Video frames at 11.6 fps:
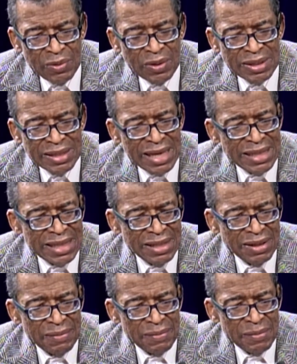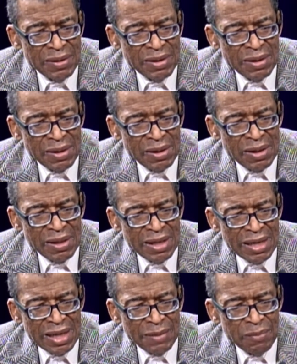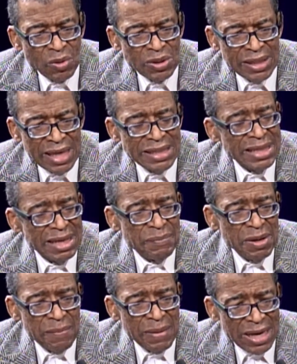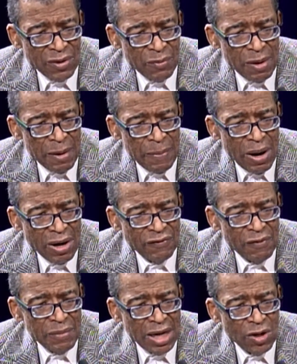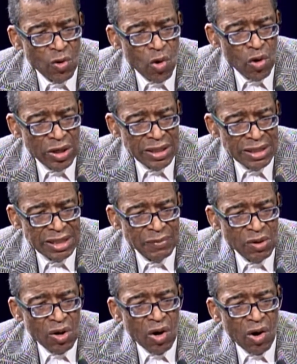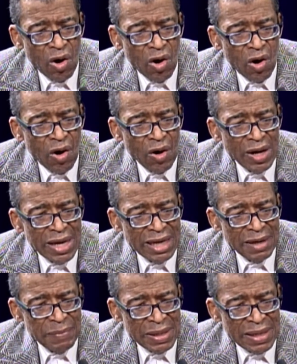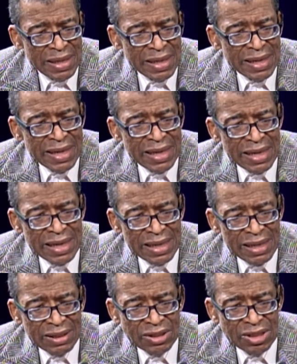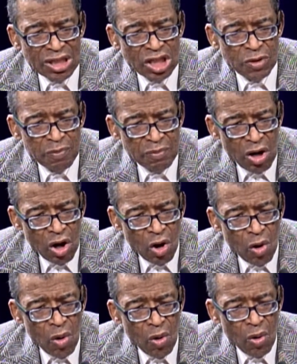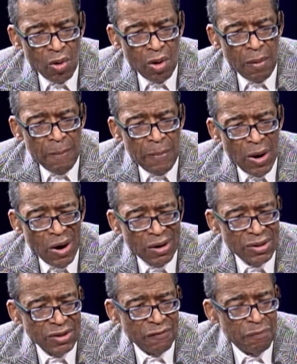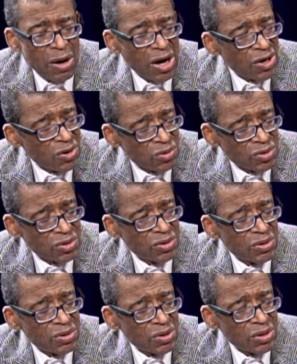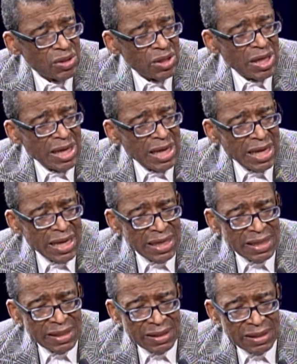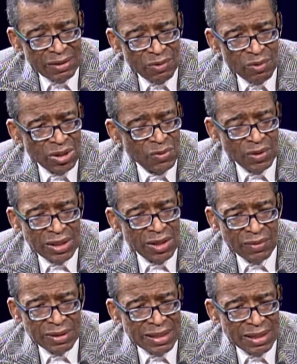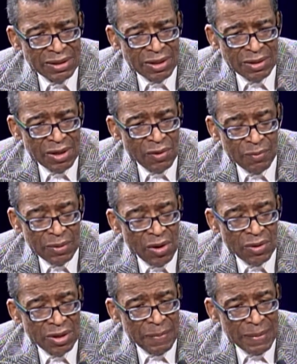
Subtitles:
can say it's either, in most cases, it could be a part of a microorganism, or it could be just small parts of particles, and which really don't belong in the